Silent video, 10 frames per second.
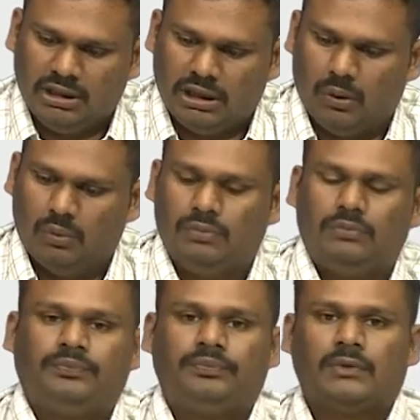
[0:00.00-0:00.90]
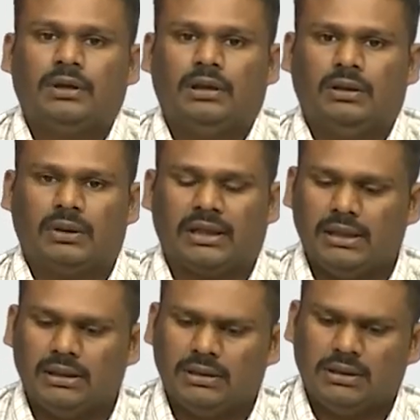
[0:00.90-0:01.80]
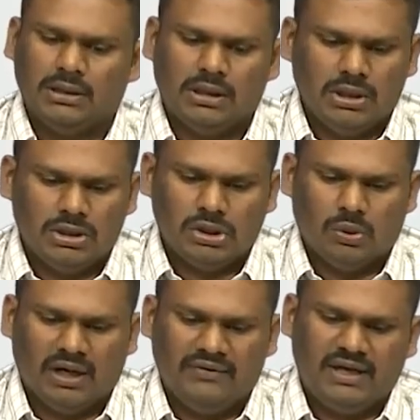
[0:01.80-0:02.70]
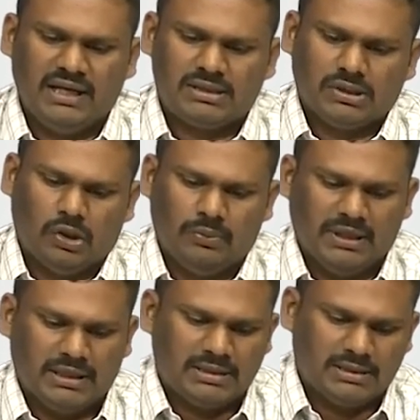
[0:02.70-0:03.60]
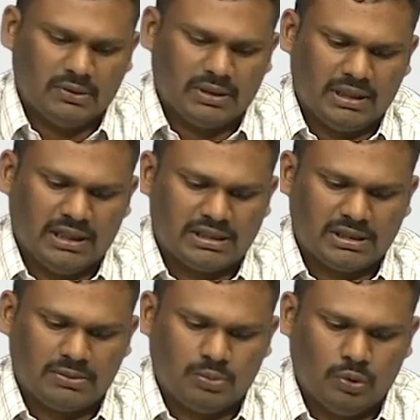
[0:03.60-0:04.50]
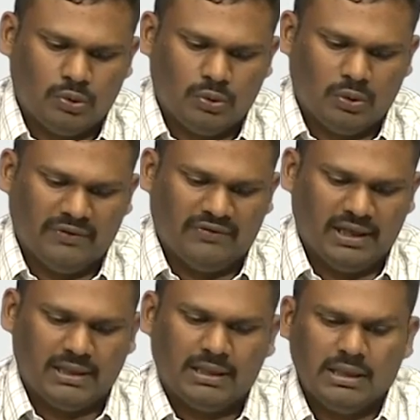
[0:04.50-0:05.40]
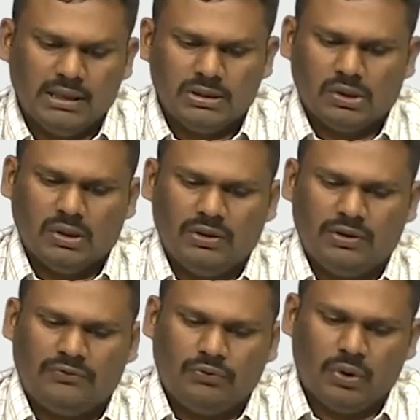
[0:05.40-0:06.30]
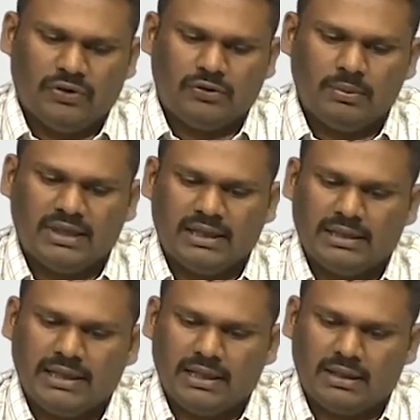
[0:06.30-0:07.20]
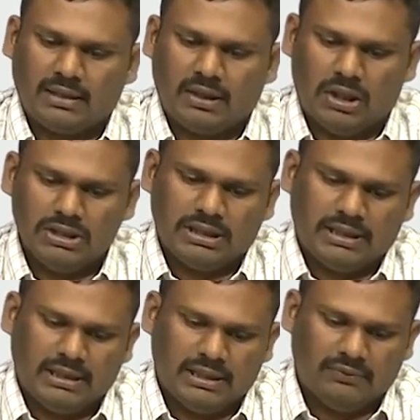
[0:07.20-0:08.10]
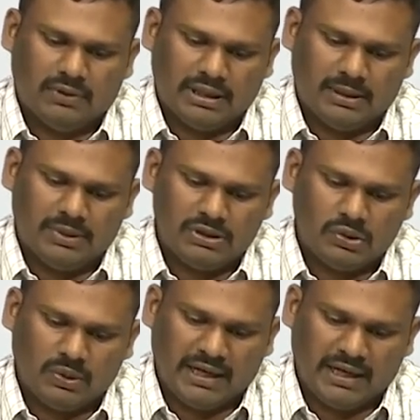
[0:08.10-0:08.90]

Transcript: tau. Okay. So, one way is obvious, okay, let us prove one way. So, if you assume that they are conjugate, then what happens? You